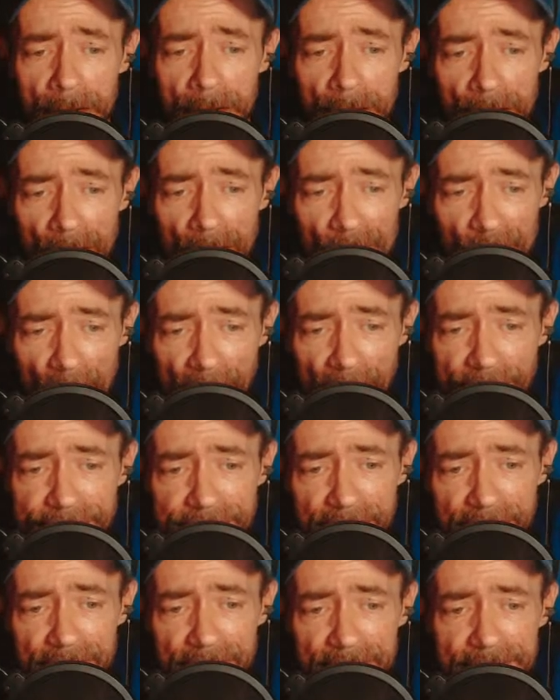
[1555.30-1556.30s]
of
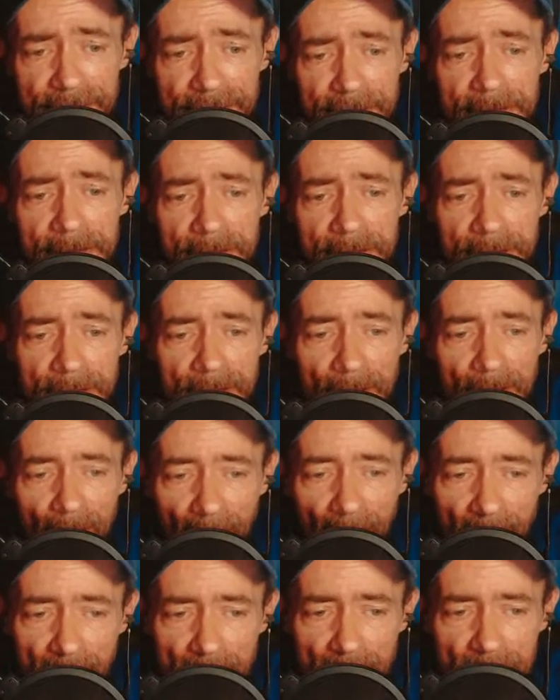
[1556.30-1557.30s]
Huntington,
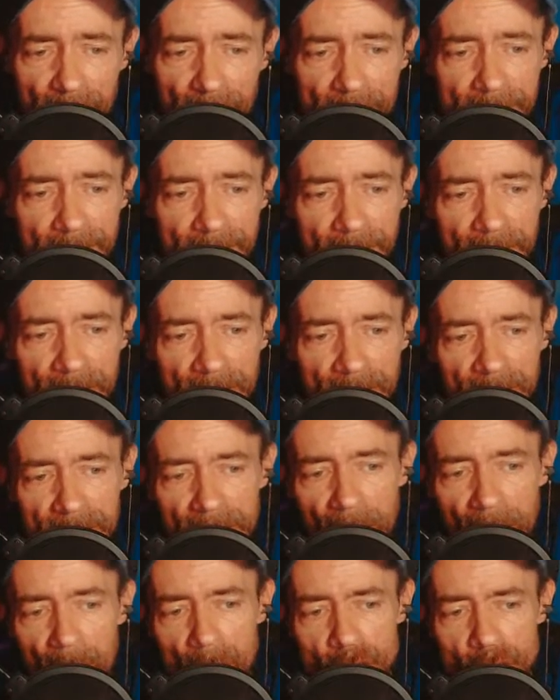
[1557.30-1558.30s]
England.
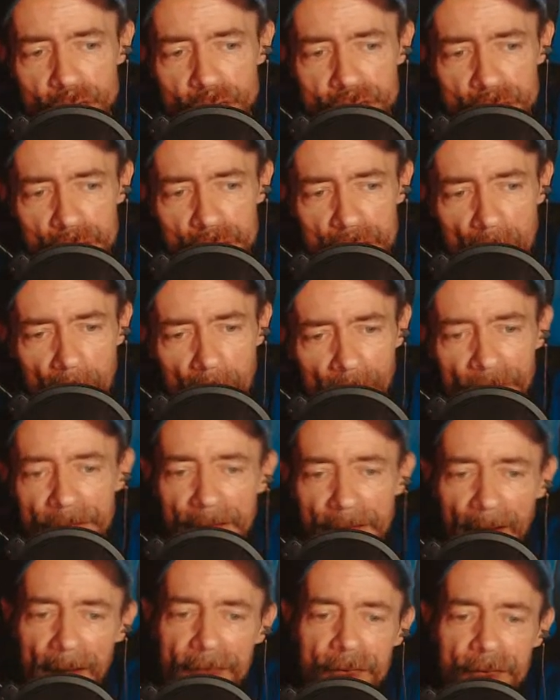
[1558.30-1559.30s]
Now also called,
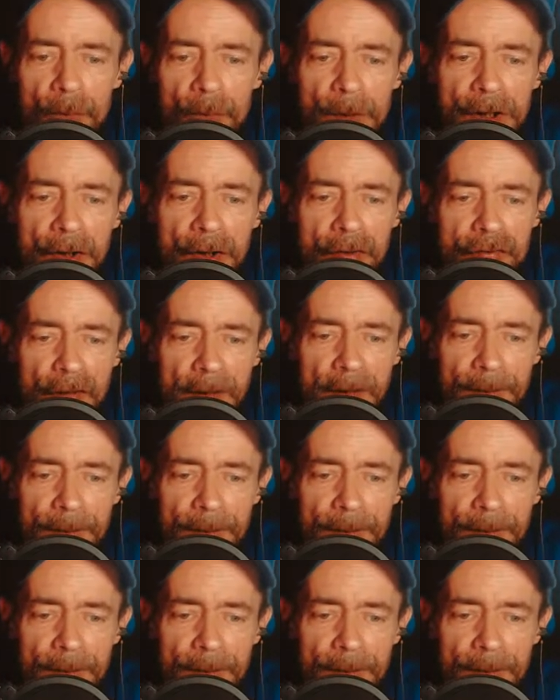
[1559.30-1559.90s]
now that's weird, right?